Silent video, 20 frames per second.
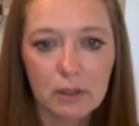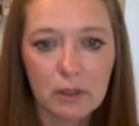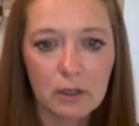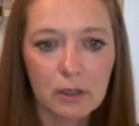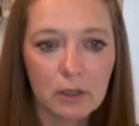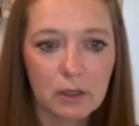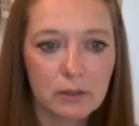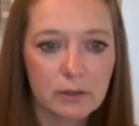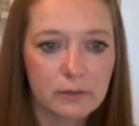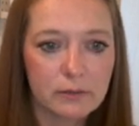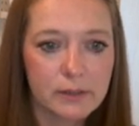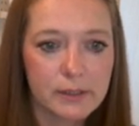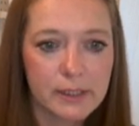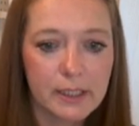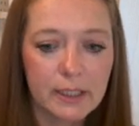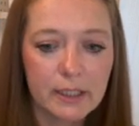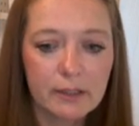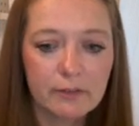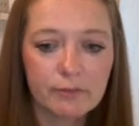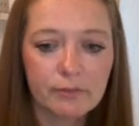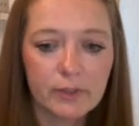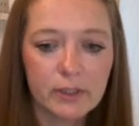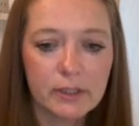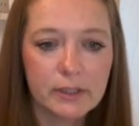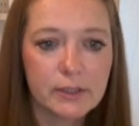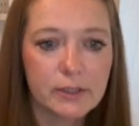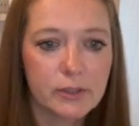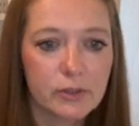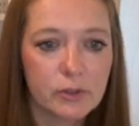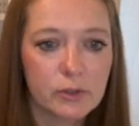our sinking
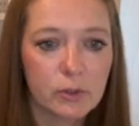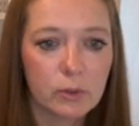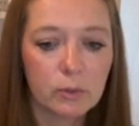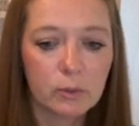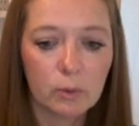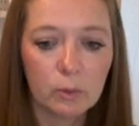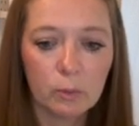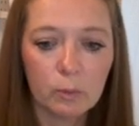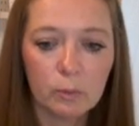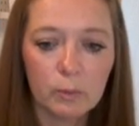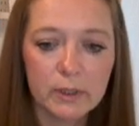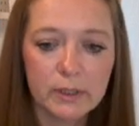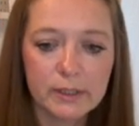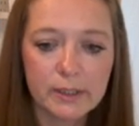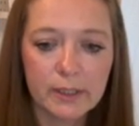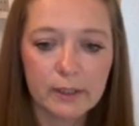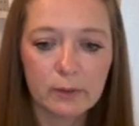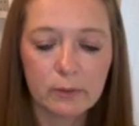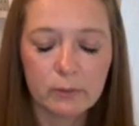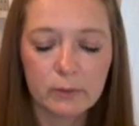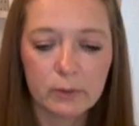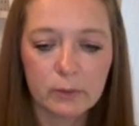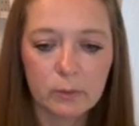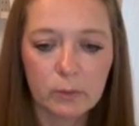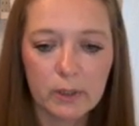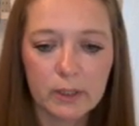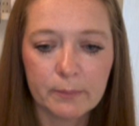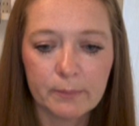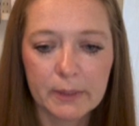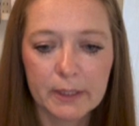funds total went down
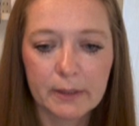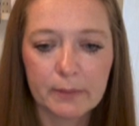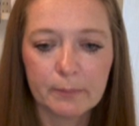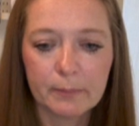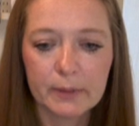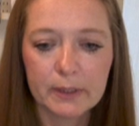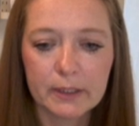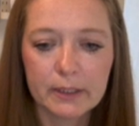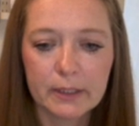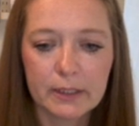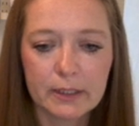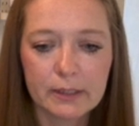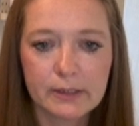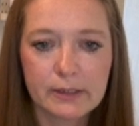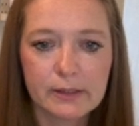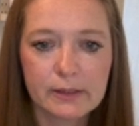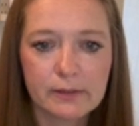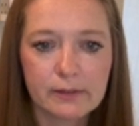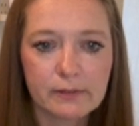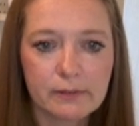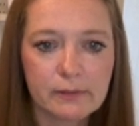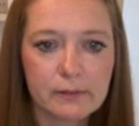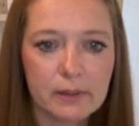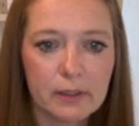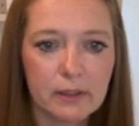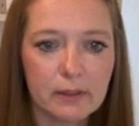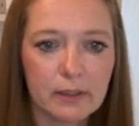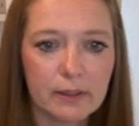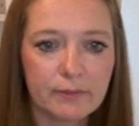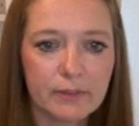quite a bit, but it has
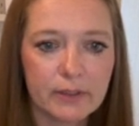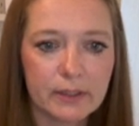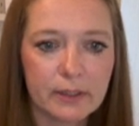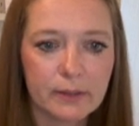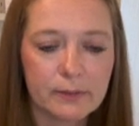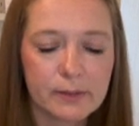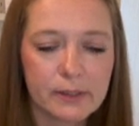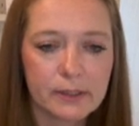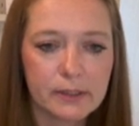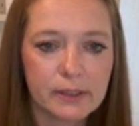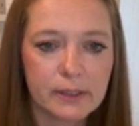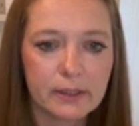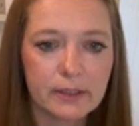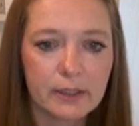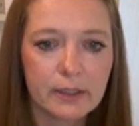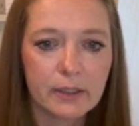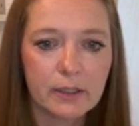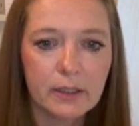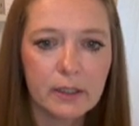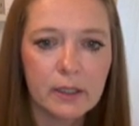11,000 in there.